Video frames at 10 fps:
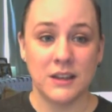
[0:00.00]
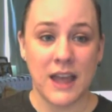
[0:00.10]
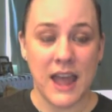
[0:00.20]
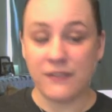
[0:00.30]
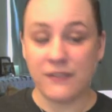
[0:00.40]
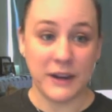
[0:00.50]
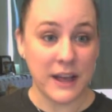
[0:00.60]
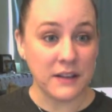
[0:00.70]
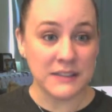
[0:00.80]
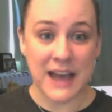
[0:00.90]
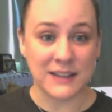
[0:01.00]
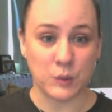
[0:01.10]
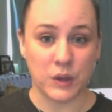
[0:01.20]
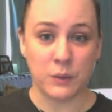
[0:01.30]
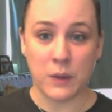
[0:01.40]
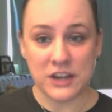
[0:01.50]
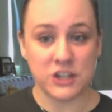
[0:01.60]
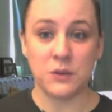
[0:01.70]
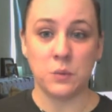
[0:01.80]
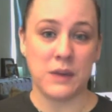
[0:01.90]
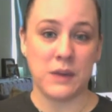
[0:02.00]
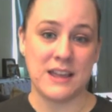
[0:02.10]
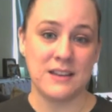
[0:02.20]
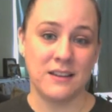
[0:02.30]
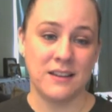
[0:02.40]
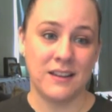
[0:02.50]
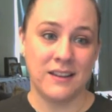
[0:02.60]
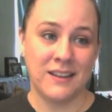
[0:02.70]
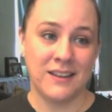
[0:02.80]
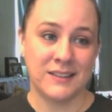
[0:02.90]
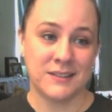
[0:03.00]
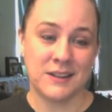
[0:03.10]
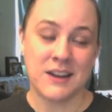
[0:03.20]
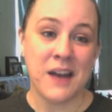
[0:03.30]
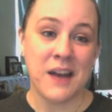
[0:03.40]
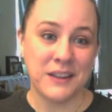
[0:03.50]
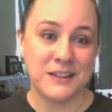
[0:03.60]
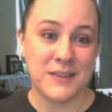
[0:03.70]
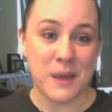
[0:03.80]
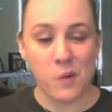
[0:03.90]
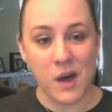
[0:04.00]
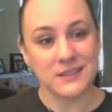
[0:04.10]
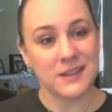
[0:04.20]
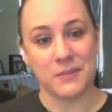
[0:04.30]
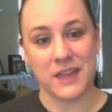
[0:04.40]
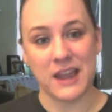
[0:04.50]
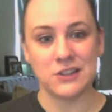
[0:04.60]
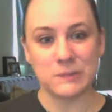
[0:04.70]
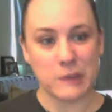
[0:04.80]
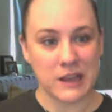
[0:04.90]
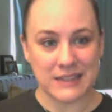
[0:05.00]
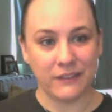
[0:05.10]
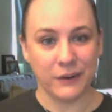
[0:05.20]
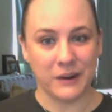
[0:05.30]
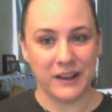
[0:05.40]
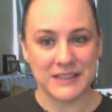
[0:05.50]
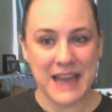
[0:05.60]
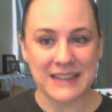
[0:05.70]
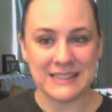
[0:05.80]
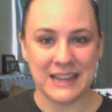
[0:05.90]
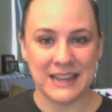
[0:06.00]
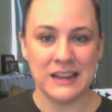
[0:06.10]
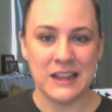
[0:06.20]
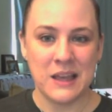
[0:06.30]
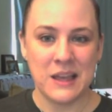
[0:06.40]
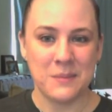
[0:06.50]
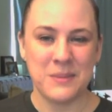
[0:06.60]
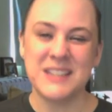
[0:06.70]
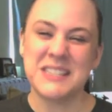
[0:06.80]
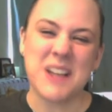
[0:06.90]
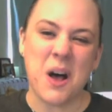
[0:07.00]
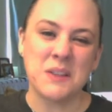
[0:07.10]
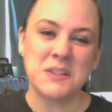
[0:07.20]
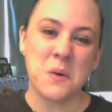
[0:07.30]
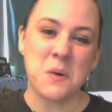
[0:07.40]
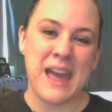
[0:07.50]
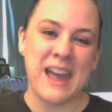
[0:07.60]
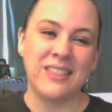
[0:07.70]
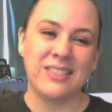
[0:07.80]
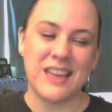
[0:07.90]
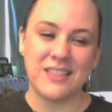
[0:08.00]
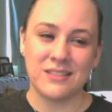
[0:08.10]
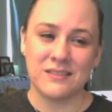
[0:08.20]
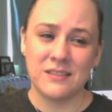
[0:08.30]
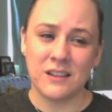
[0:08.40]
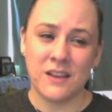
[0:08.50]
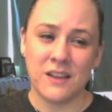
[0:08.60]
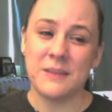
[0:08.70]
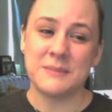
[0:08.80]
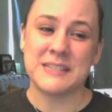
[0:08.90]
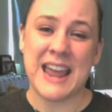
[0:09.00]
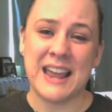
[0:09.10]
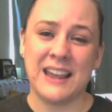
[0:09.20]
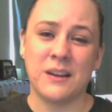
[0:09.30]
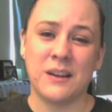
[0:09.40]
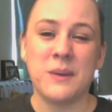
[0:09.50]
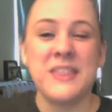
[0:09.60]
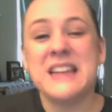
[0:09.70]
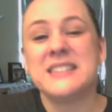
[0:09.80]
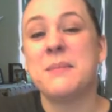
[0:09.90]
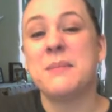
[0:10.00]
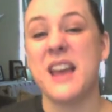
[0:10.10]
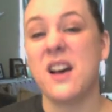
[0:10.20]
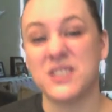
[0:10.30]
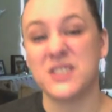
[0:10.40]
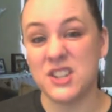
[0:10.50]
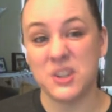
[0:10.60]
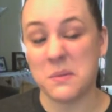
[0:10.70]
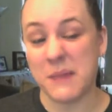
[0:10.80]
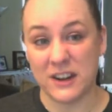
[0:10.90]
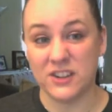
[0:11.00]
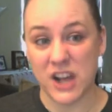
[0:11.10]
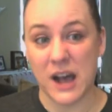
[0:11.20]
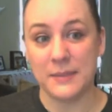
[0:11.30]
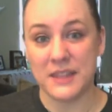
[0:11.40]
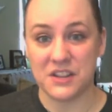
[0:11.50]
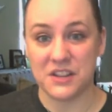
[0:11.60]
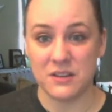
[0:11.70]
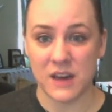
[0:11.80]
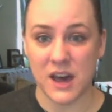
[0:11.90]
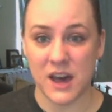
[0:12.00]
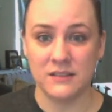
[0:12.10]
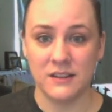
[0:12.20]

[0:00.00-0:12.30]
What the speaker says: Everyone else has one. Why shouldn't we? So not only do they want something just because everyone else has it, but this is also a way of them saying, we think somebody else can do a better job than you, God.